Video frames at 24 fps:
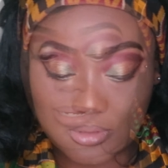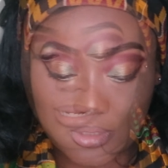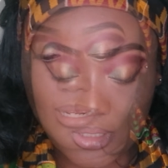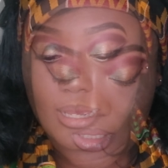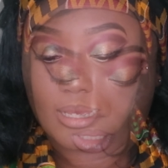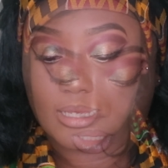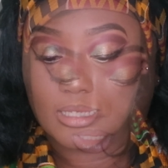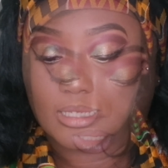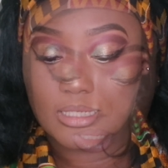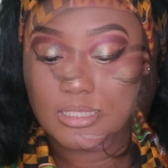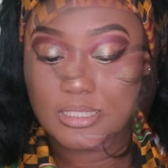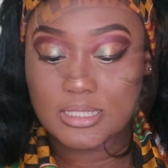
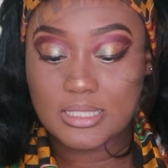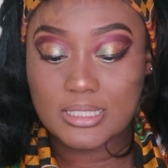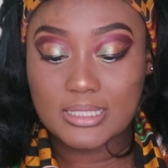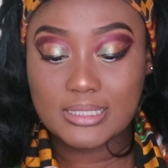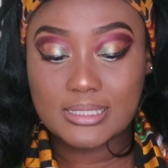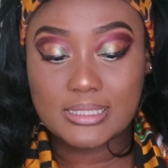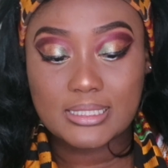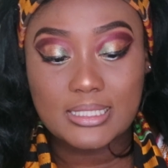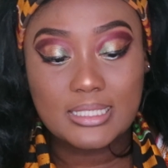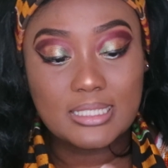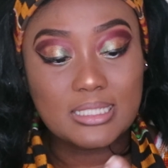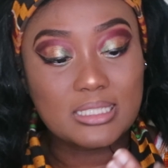And
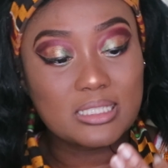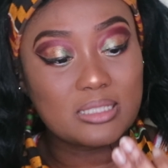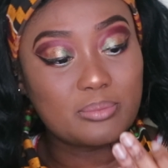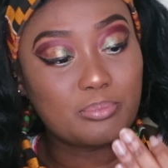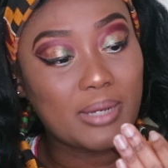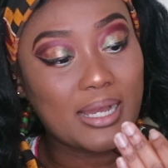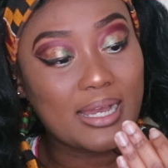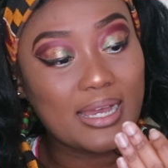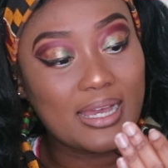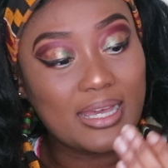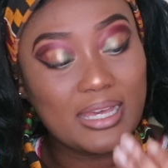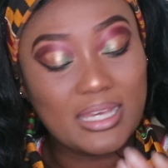this is
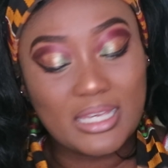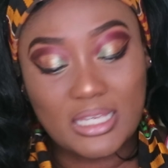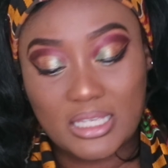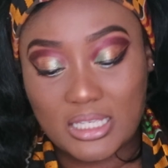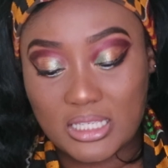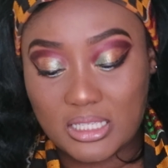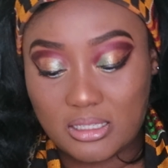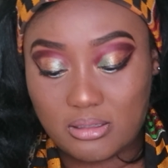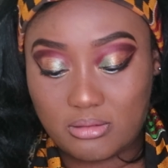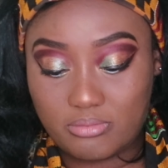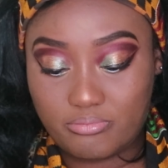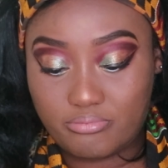
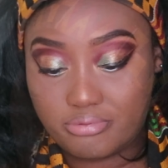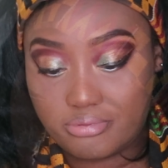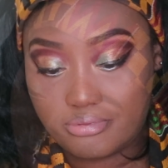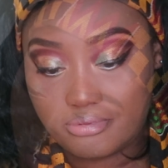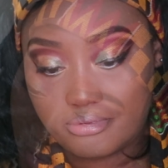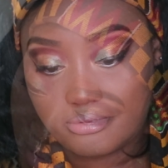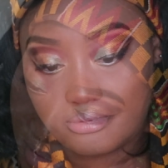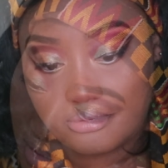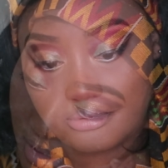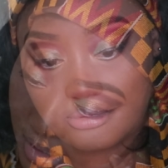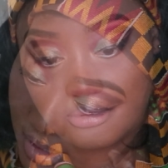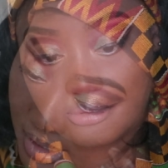by
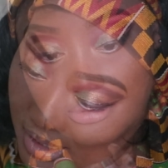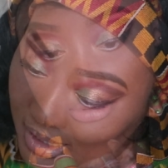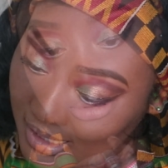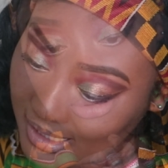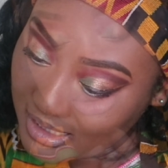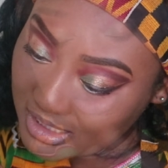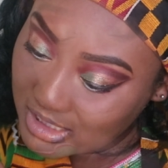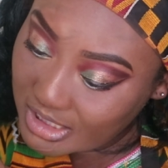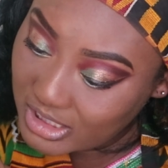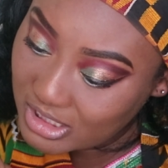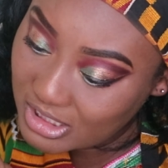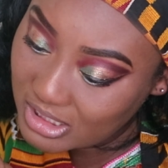
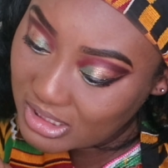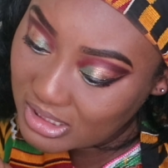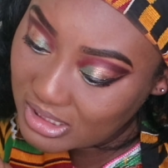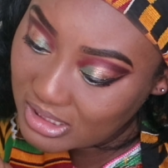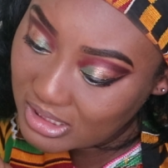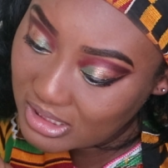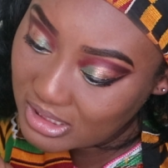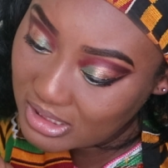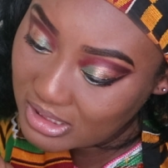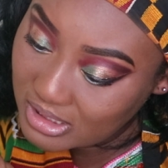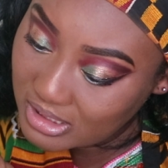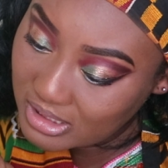
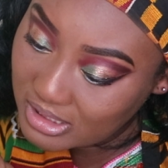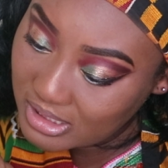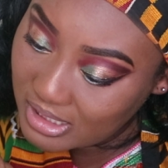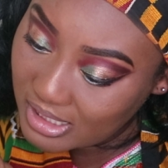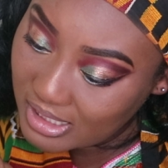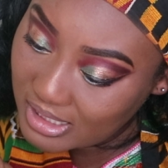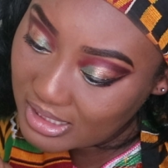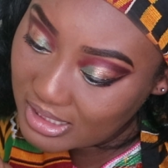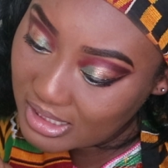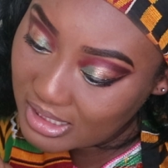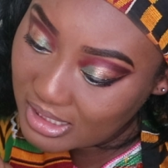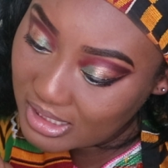Collection,
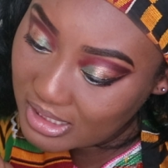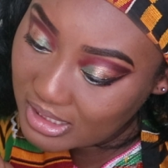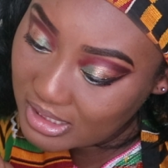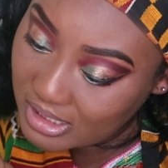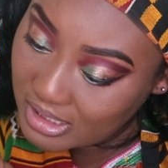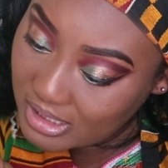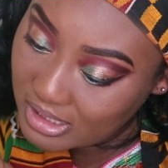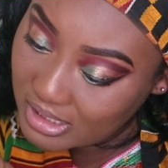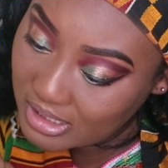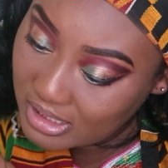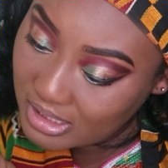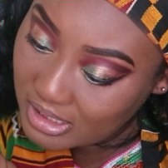I
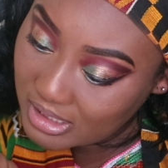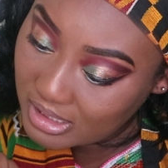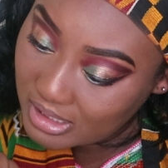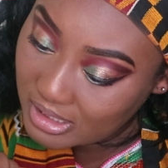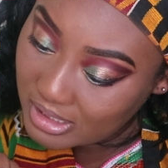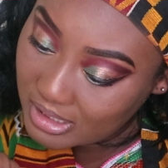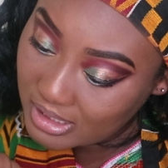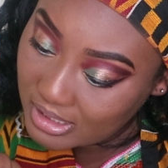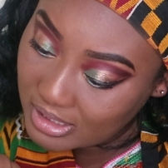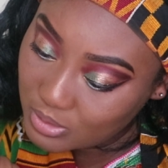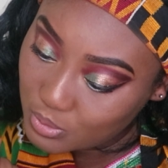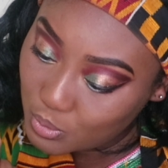think.
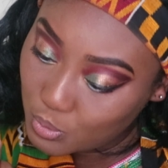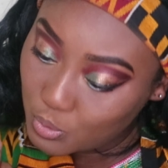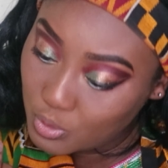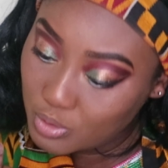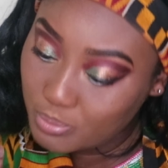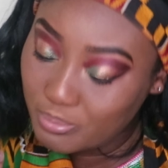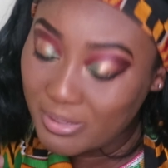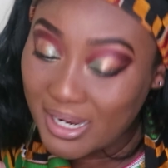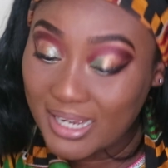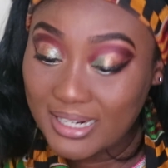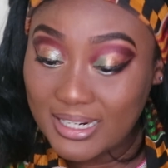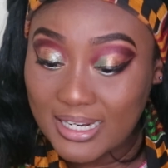It's
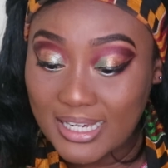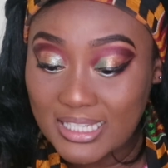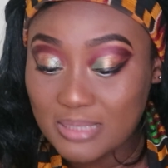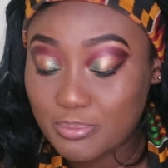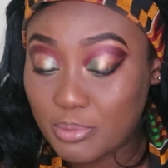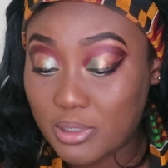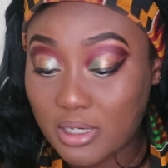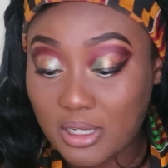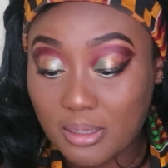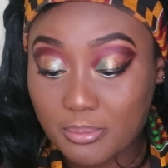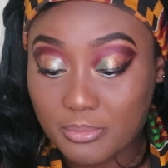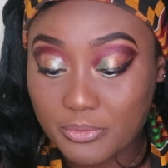called My Nice
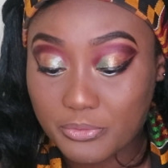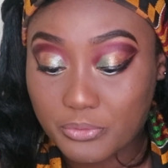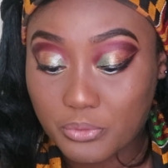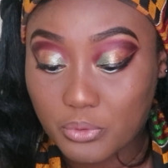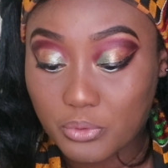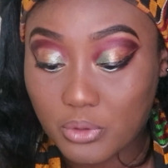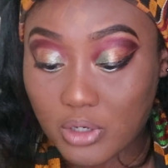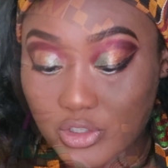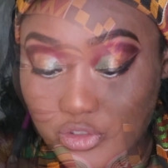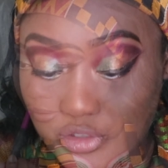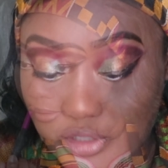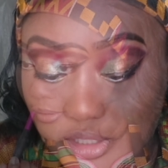Plum
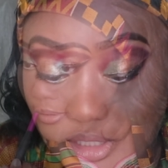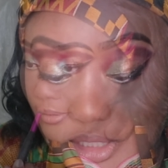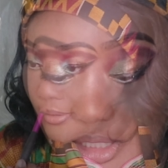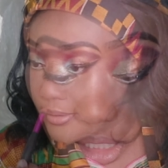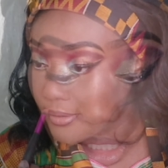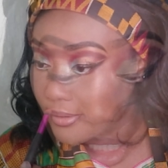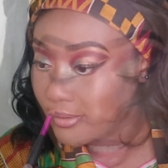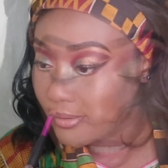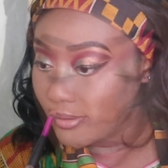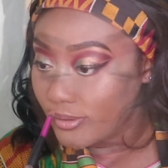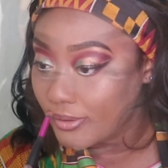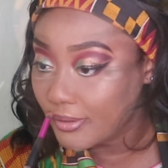400.
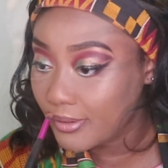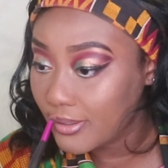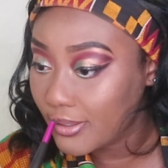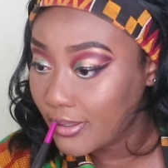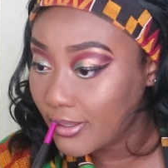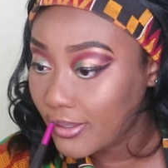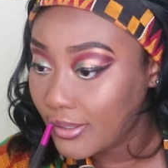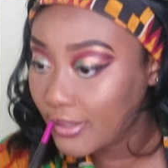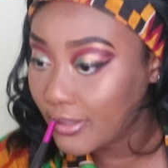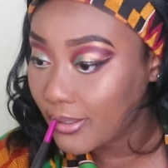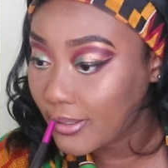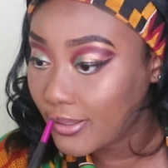
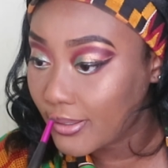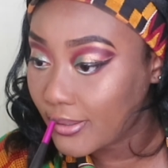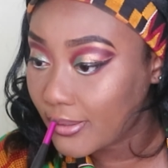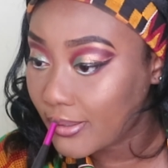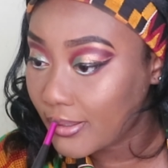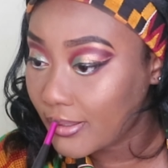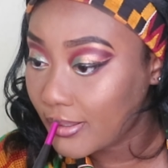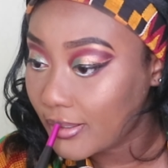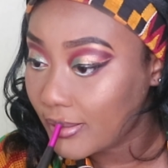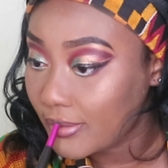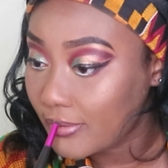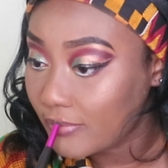Let's
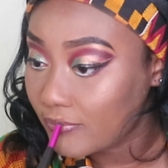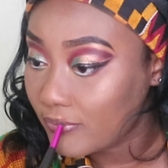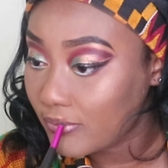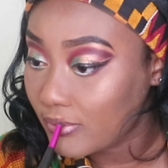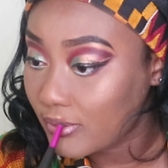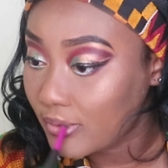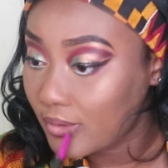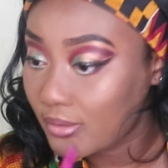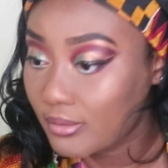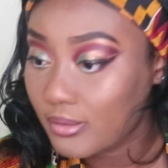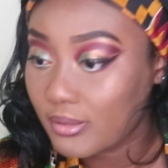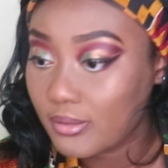do this
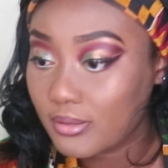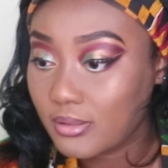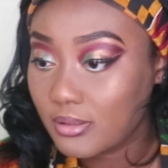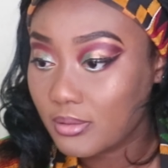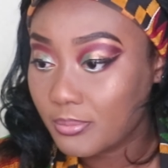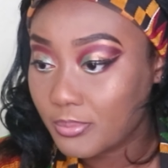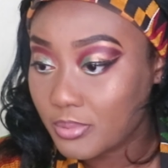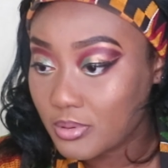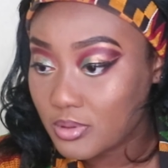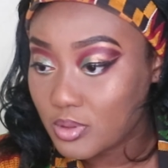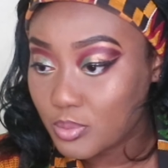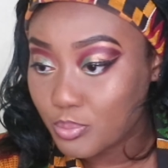one,
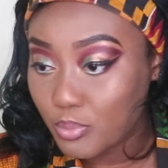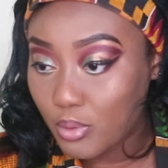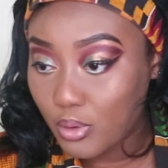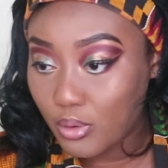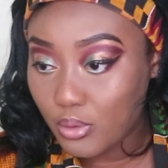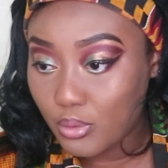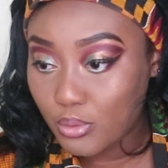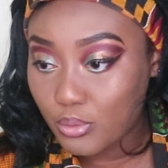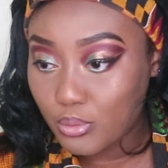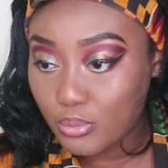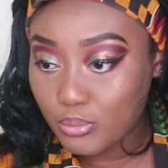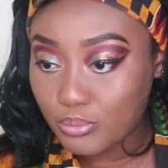Cupid's
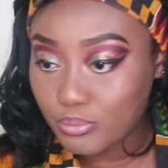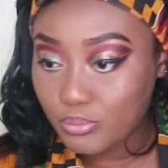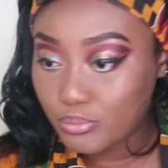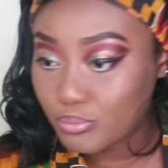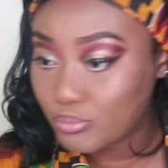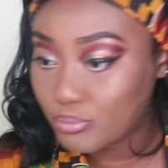bow.